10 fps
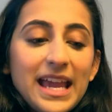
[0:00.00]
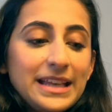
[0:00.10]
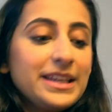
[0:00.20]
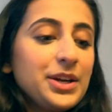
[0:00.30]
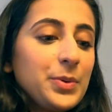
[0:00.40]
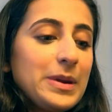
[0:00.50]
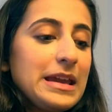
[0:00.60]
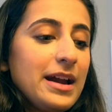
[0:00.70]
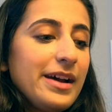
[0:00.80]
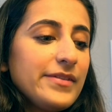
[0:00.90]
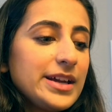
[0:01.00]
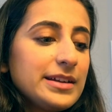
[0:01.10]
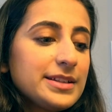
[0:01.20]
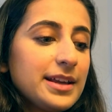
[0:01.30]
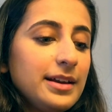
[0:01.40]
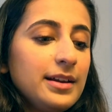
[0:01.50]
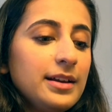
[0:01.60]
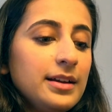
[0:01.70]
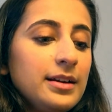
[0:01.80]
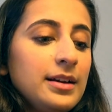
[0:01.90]
And here we have it.
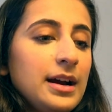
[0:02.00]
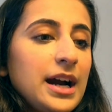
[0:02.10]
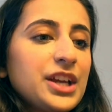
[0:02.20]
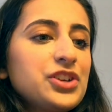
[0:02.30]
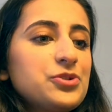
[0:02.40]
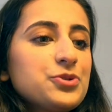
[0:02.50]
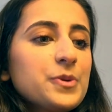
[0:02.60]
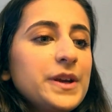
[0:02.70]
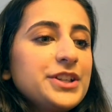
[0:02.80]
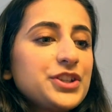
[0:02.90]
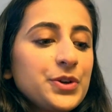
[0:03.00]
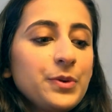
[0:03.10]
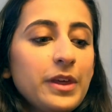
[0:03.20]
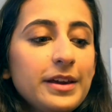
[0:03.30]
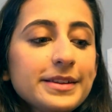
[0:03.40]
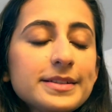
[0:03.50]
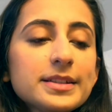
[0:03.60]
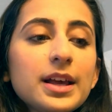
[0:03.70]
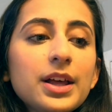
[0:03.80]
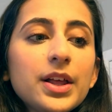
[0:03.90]
I usually do this
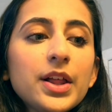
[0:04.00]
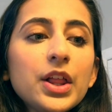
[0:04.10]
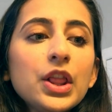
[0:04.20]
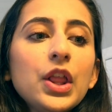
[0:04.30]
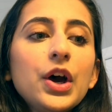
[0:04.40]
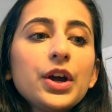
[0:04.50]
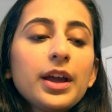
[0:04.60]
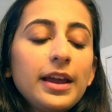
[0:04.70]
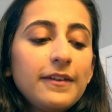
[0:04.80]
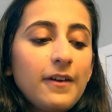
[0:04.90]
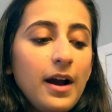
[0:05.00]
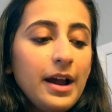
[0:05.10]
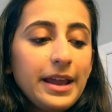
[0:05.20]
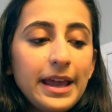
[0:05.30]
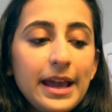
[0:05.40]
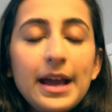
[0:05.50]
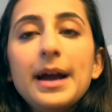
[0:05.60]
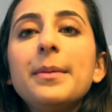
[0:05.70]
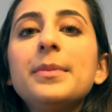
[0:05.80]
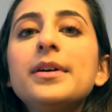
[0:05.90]
look if I
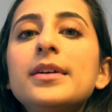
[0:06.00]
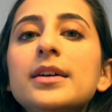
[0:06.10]
am